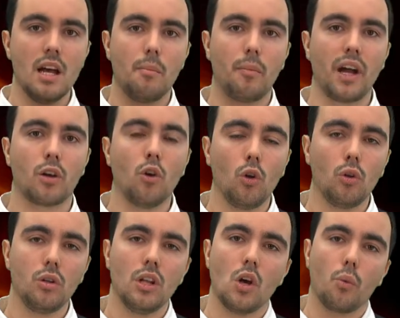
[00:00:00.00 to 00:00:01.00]
My
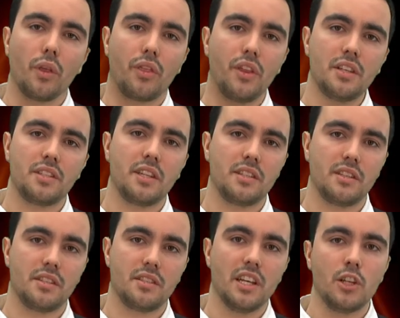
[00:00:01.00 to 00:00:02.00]
goal with this thesis